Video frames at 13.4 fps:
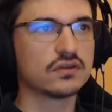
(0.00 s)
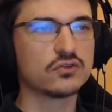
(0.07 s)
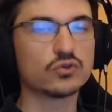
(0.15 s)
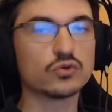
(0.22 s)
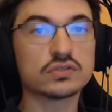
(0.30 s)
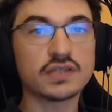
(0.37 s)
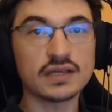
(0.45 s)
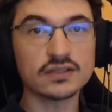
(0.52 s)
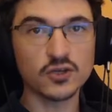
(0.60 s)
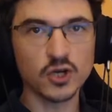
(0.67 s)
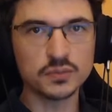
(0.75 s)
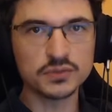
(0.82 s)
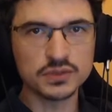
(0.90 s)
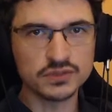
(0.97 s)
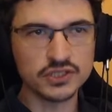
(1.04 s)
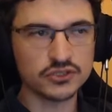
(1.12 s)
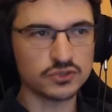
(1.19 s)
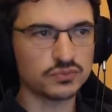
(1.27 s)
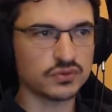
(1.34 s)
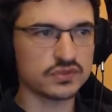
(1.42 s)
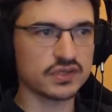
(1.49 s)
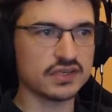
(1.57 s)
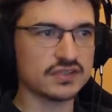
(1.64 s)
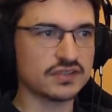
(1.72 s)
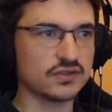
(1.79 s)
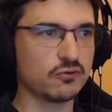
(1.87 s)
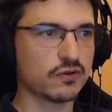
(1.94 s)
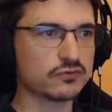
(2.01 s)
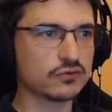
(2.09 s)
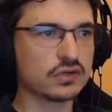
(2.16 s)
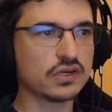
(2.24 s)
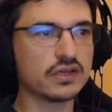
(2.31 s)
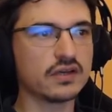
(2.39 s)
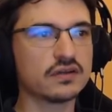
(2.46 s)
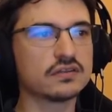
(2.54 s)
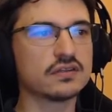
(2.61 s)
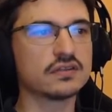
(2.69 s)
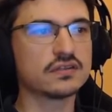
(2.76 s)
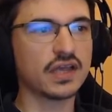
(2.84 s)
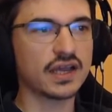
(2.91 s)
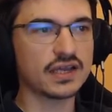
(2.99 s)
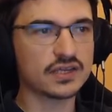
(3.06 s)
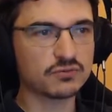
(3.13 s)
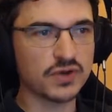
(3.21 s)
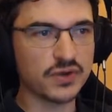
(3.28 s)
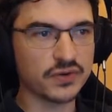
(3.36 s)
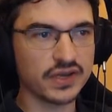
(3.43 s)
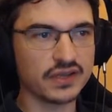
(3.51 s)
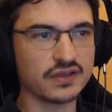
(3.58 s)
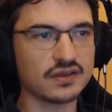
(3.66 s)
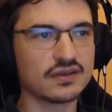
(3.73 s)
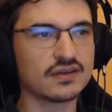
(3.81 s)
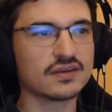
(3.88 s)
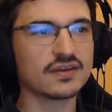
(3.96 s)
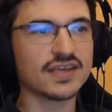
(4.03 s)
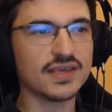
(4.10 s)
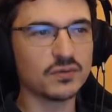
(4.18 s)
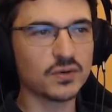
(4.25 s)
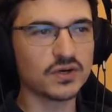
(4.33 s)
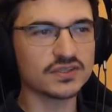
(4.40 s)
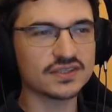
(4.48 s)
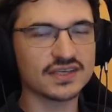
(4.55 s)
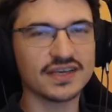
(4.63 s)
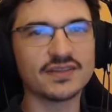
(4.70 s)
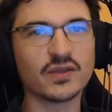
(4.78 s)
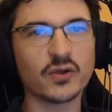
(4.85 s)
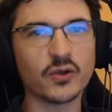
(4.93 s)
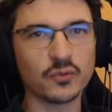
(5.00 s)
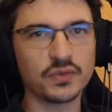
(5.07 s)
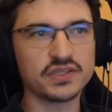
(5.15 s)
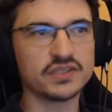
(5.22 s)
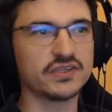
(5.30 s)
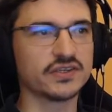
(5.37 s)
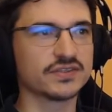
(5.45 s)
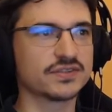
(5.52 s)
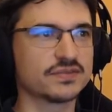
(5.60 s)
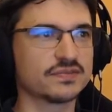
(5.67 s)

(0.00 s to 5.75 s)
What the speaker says: To start the optimization process, you have to click on target query, keywords, and competitors.